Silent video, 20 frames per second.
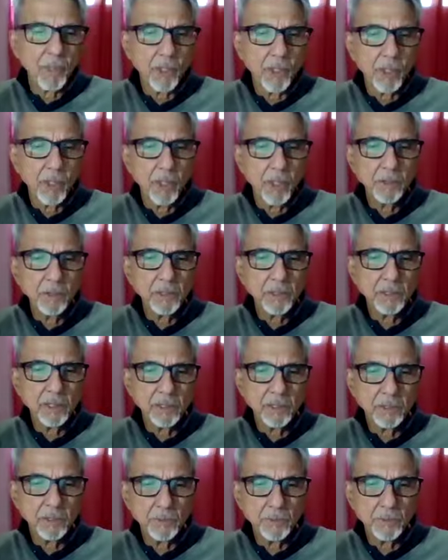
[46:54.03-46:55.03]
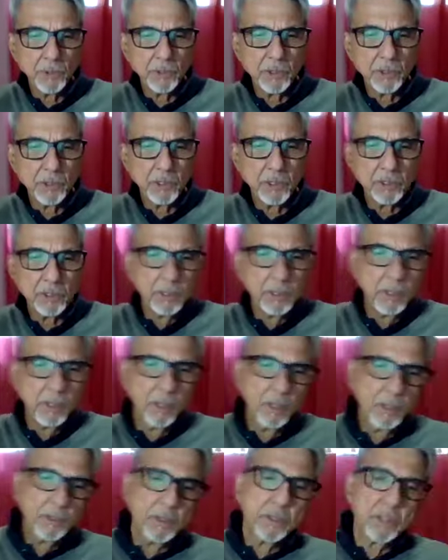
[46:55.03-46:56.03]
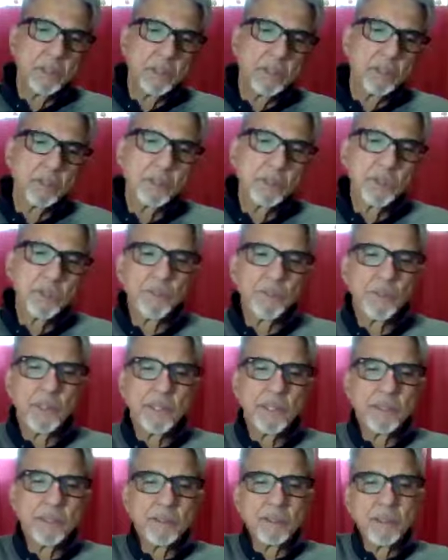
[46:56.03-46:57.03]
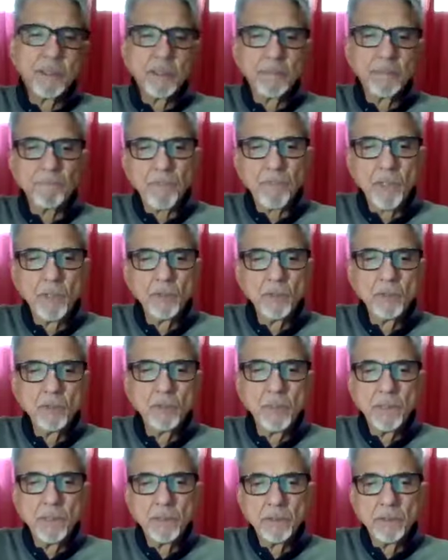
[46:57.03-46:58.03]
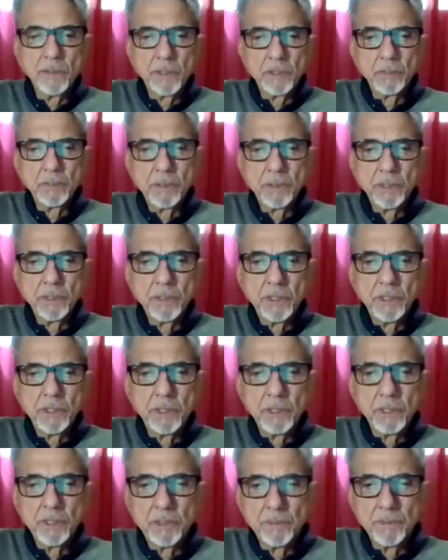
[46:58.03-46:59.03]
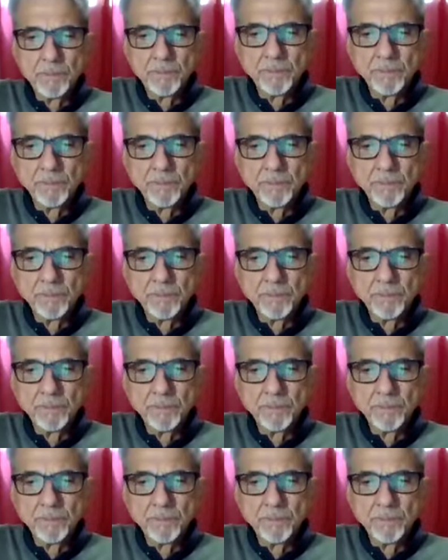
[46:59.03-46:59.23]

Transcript: all these attributions, all these different human dispositions,